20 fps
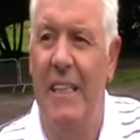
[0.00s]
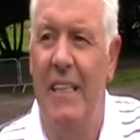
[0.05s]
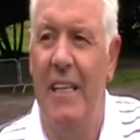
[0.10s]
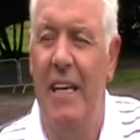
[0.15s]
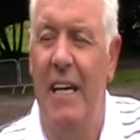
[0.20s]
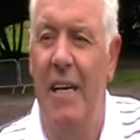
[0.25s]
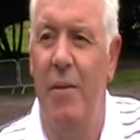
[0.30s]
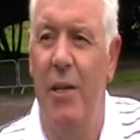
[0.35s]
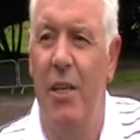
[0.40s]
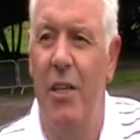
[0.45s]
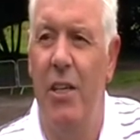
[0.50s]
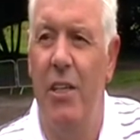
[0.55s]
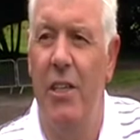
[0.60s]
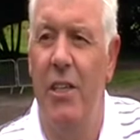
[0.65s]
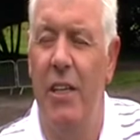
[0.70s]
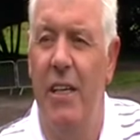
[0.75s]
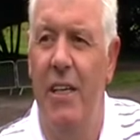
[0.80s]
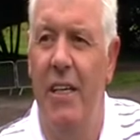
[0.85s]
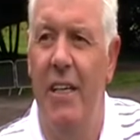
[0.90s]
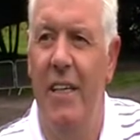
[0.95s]
Time he
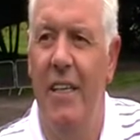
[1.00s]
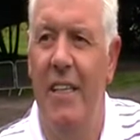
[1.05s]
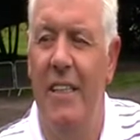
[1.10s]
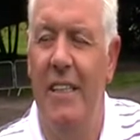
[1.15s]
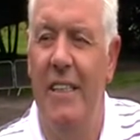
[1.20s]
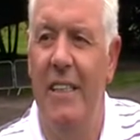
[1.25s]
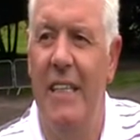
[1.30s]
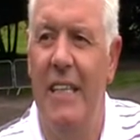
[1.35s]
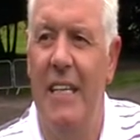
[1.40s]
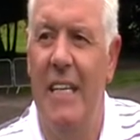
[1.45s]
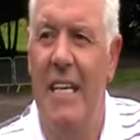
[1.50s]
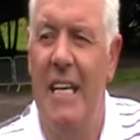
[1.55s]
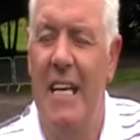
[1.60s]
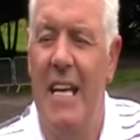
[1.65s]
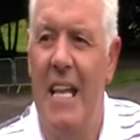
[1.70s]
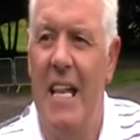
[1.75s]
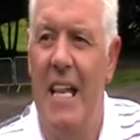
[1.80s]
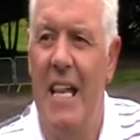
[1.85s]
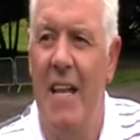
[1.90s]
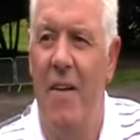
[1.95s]
got to
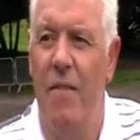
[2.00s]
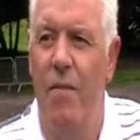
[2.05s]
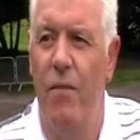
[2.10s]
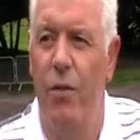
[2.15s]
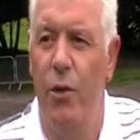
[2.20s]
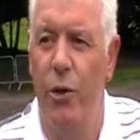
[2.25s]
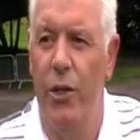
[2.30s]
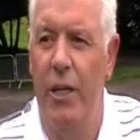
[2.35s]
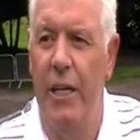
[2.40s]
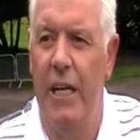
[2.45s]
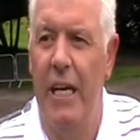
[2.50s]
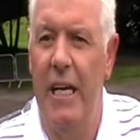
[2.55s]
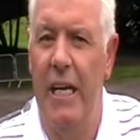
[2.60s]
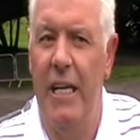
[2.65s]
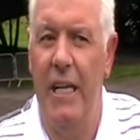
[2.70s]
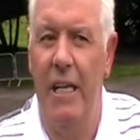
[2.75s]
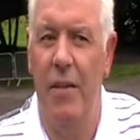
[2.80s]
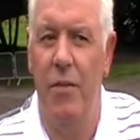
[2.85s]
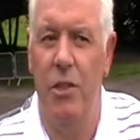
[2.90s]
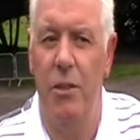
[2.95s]

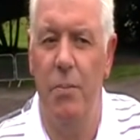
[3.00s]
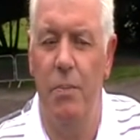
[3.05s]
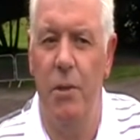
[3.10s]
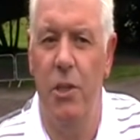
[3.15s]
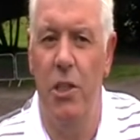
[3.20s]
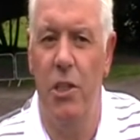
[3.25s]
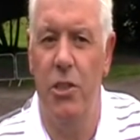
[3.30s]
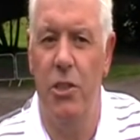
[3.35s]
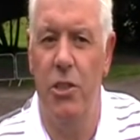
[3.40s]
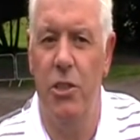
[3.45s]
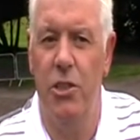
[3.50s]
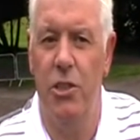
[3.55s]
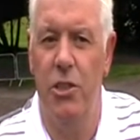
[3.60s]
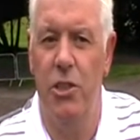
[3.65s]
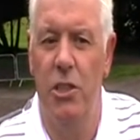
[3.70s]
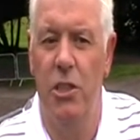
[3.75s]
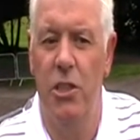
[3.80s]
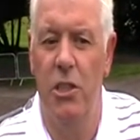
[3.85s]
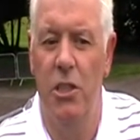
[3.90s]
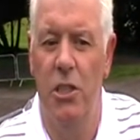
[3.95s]
14, he was plus
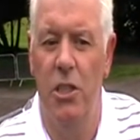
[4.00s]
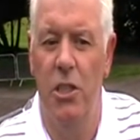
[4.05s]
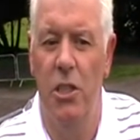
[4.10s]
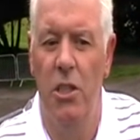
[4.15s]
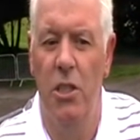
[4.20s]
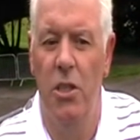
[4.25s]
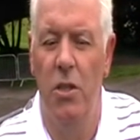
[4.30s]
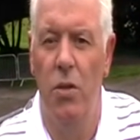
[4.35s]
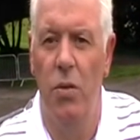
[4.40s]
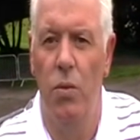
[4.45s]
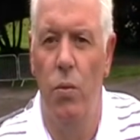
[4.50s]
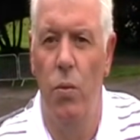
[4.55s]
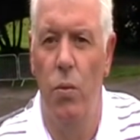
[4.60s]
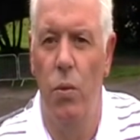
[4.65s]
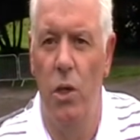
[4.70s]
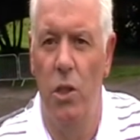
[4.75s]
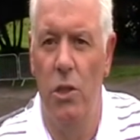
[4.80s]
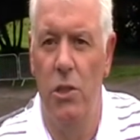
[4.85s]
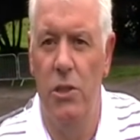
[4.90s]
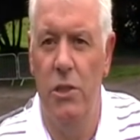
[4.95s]

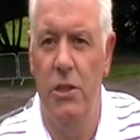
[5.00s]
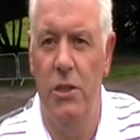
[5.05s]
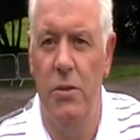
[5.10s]
one.